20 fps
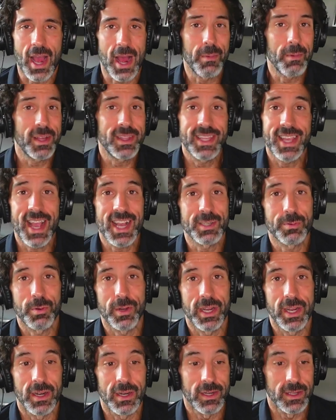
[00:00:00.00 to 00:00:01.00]
I'm not the expert
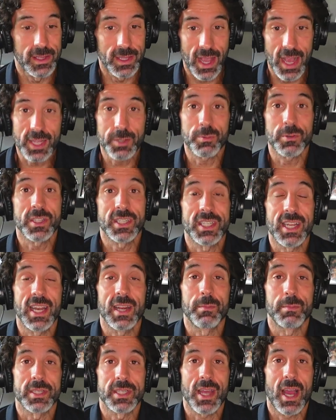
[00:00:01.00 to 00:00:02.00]
here. The expert's
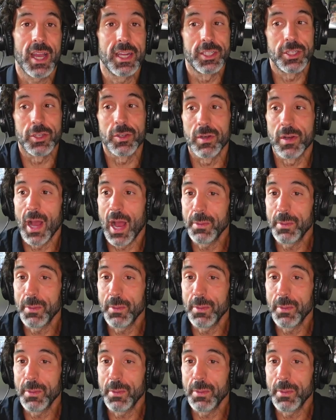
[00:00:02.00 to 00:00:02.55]
sitting beside you.